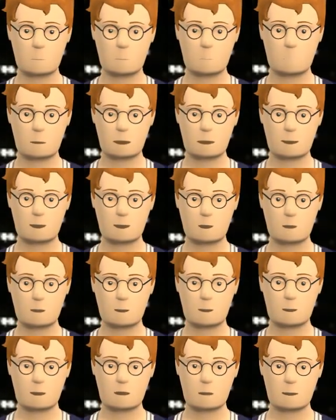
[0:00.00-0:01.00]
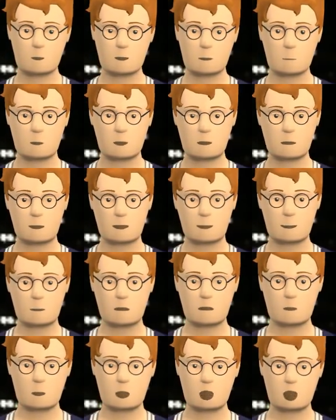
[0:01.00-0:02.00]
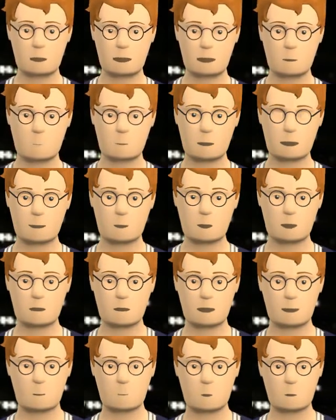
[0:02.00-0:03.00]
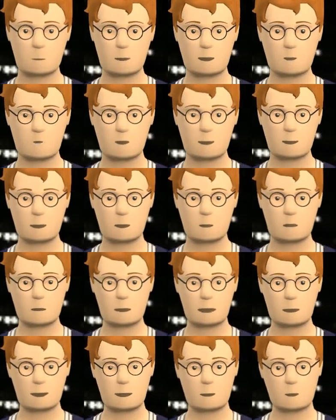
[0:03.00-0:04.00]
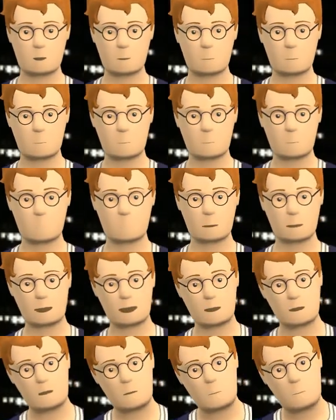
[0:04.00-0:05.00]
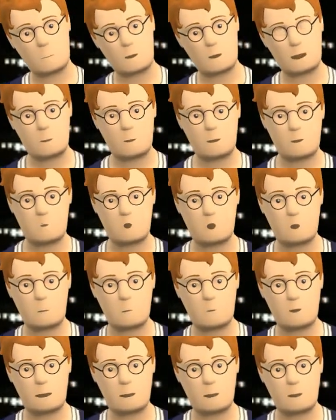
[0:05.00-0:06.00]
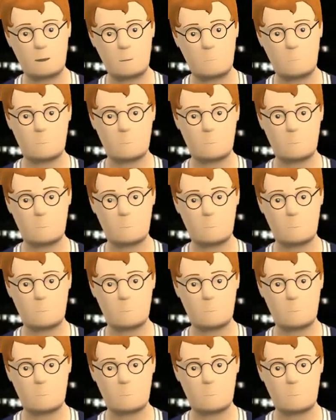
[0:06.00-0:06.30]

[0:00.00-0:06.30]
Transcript: My next guest represents how I find this information exciting. Please, give a warm welcome.